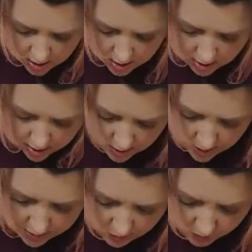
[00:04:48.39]

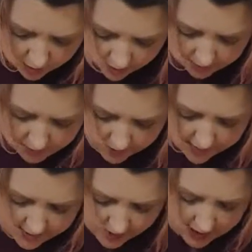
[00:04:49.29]
We're going to
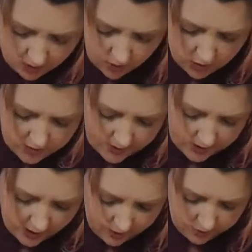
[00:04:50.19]
mix that all
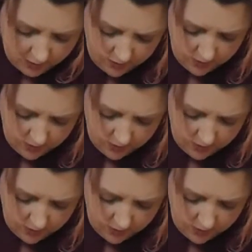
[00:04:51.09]
together.